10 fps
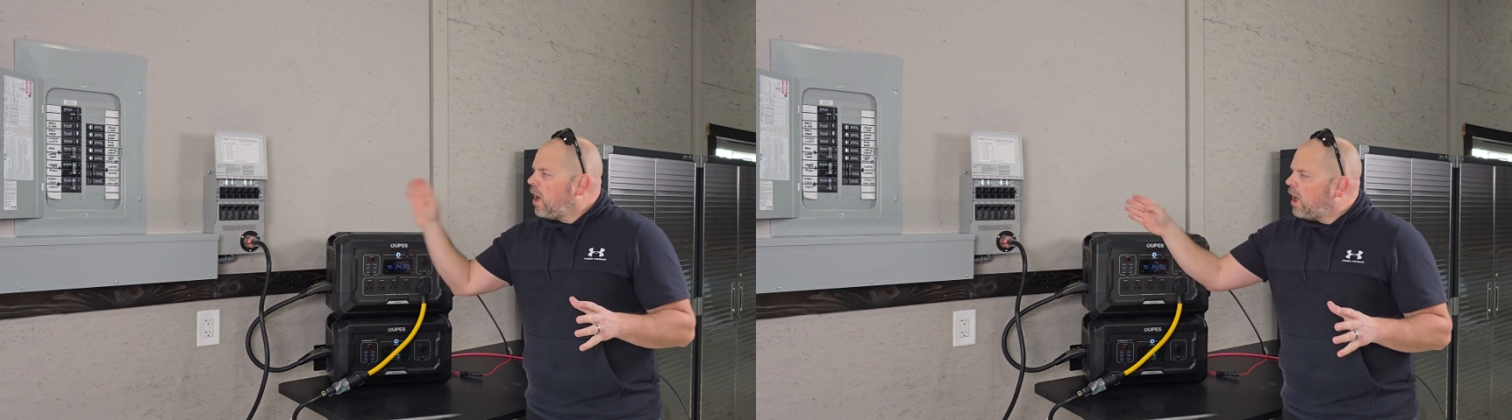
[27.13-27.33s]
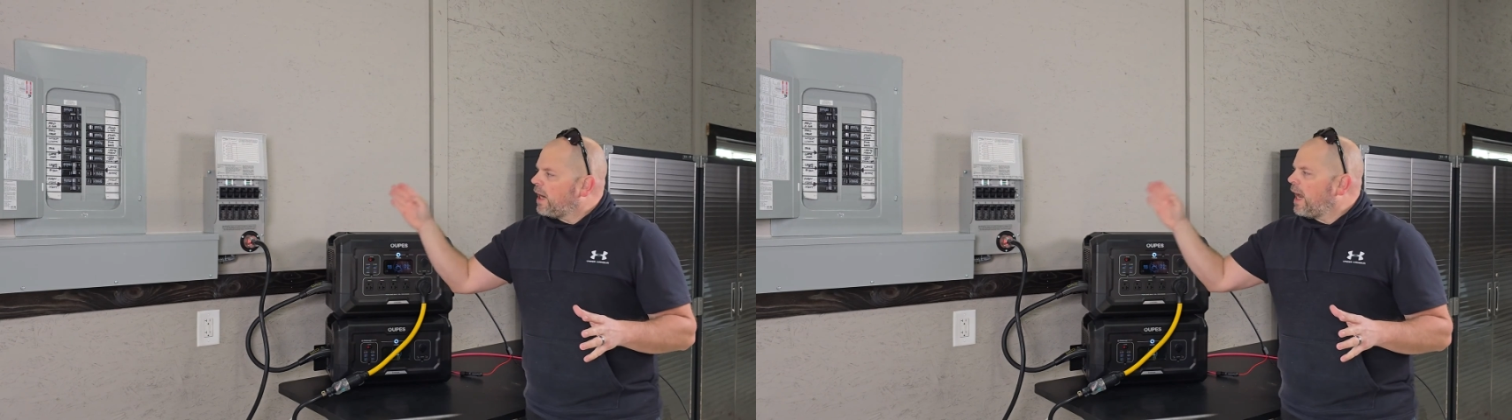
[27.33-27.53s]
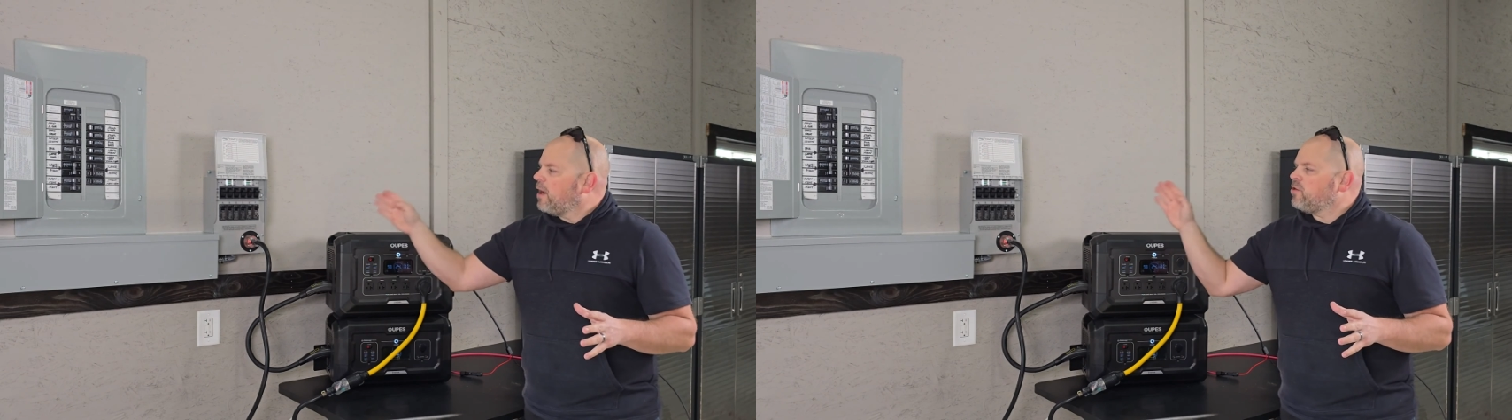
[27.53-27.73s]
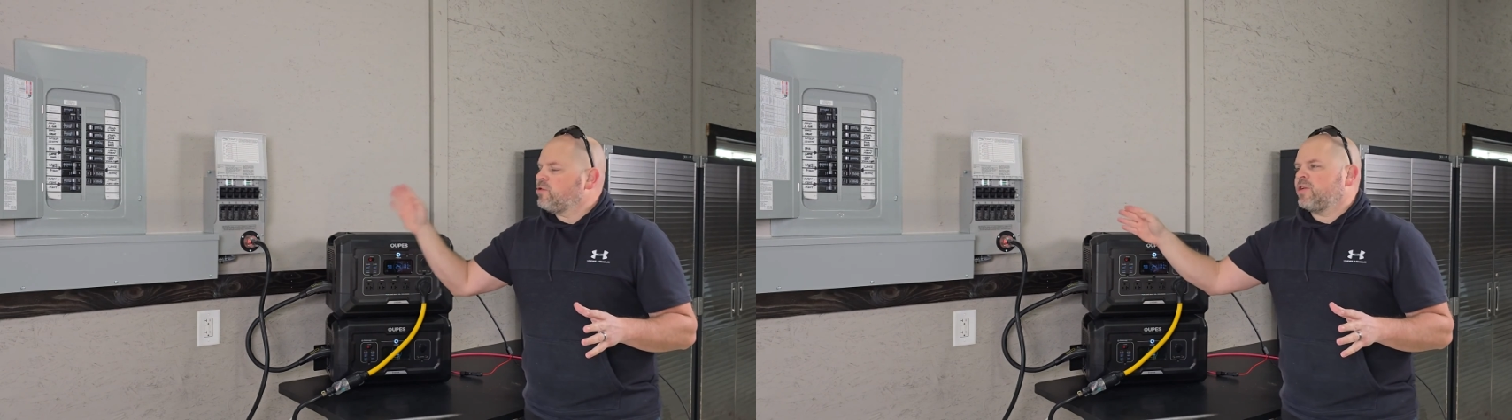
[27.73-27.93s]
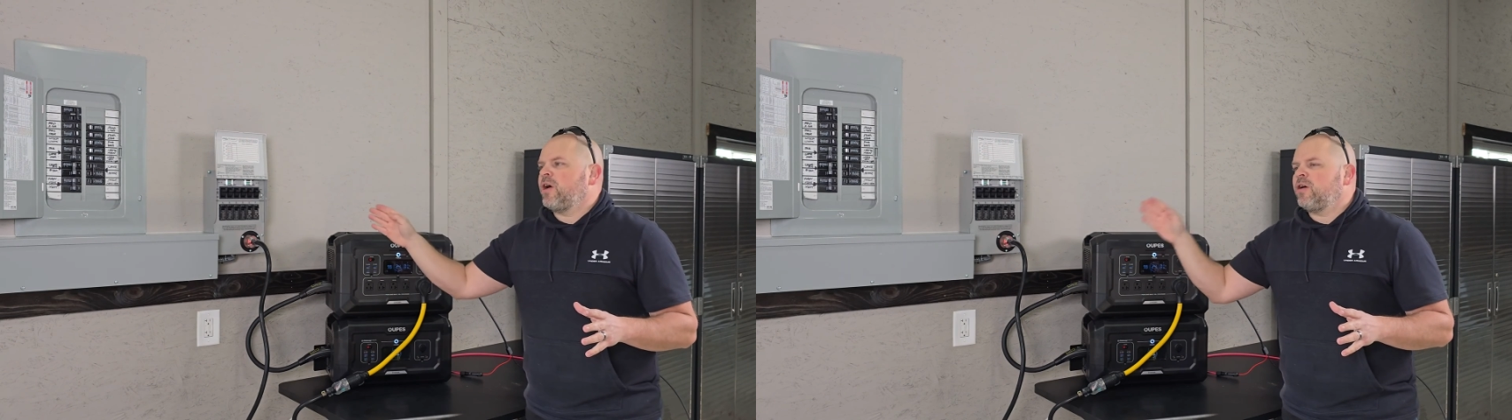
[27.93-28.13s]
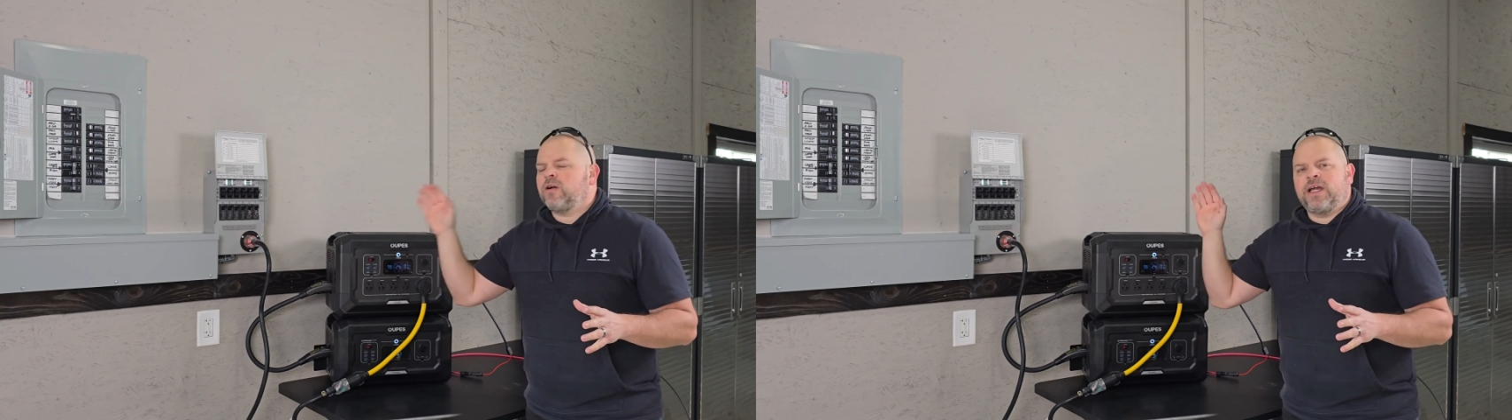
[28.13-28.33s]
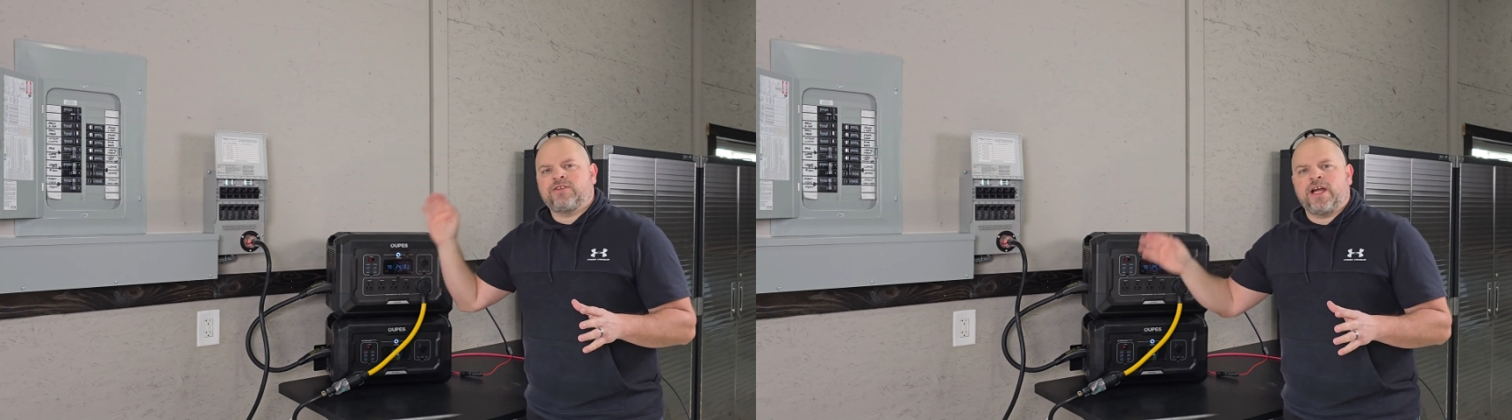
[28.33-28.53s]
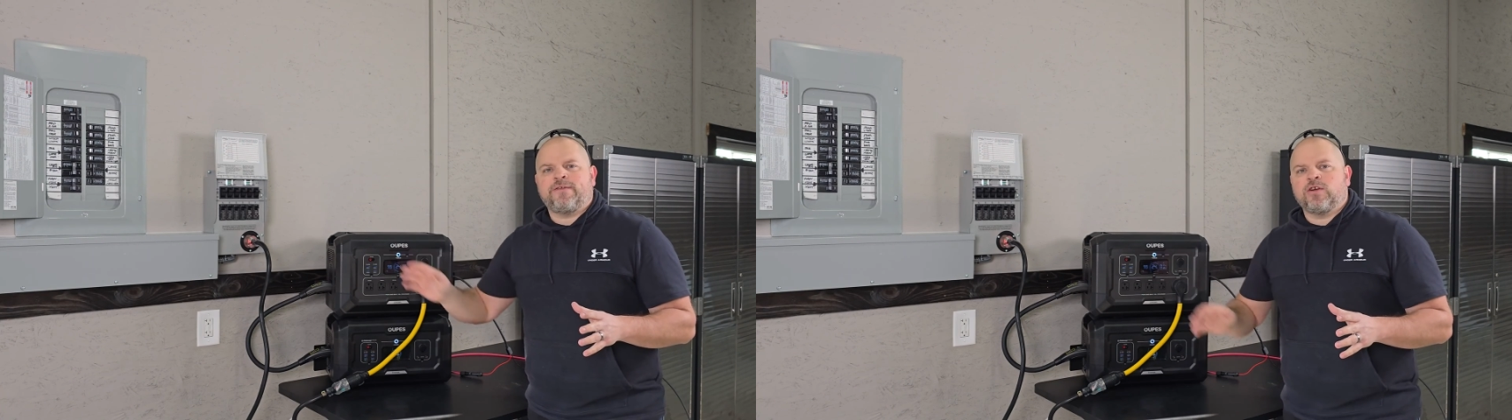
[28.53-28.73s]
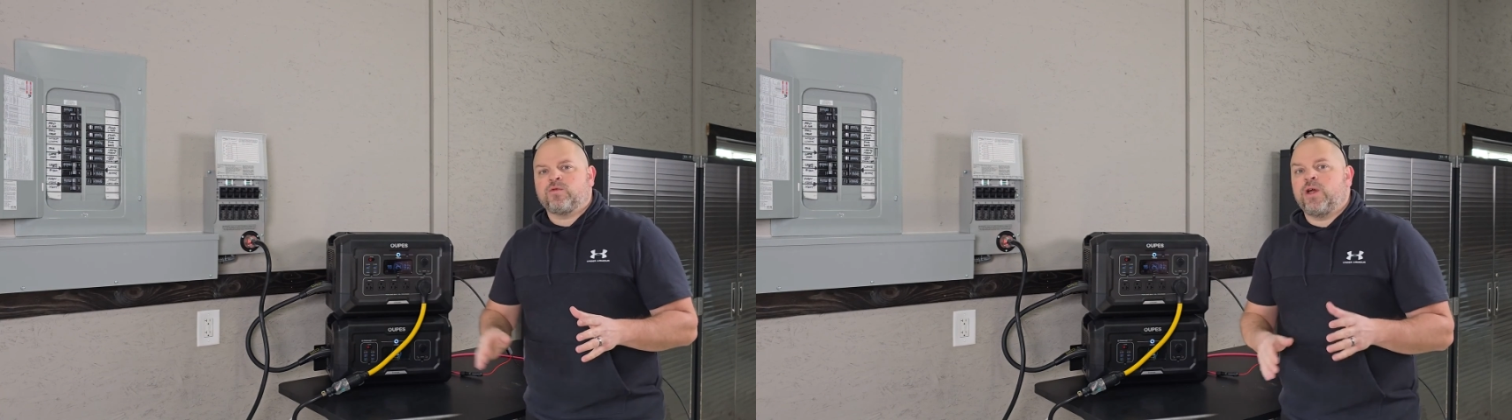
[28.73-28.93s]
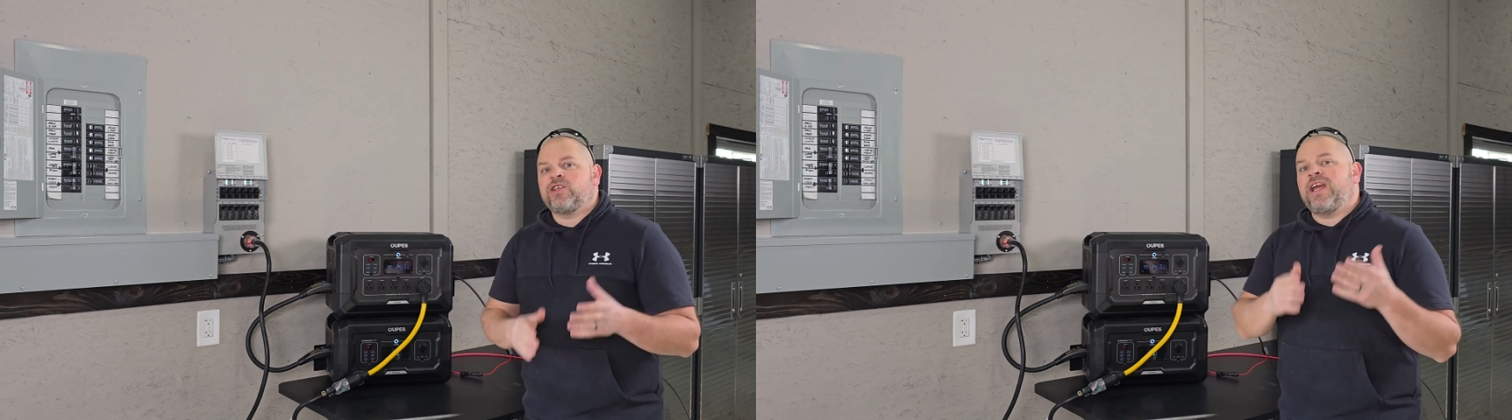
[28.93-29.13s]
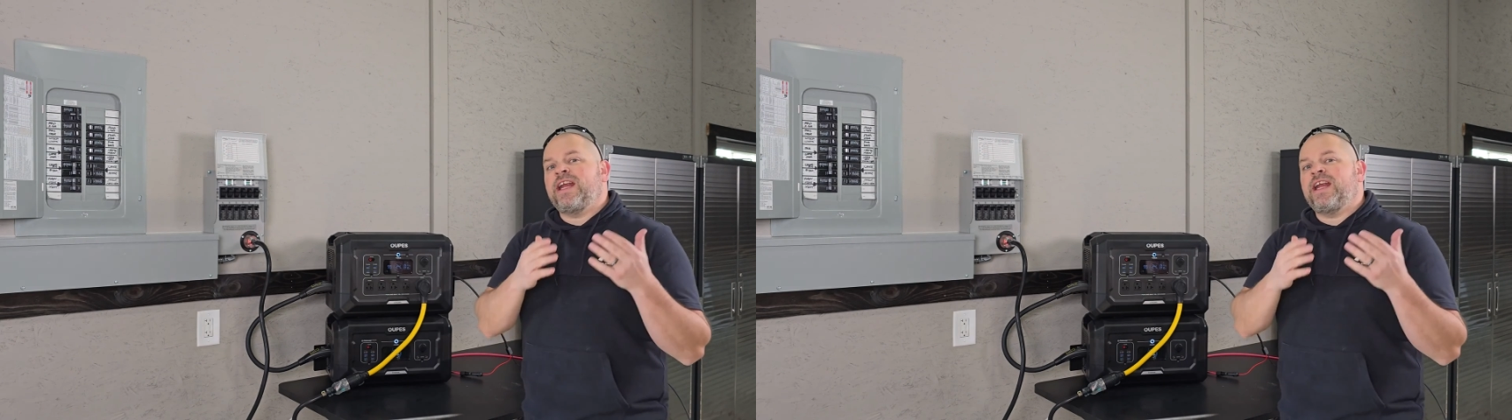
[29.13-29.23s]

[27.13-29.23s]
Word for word: on how to install a transfer switch.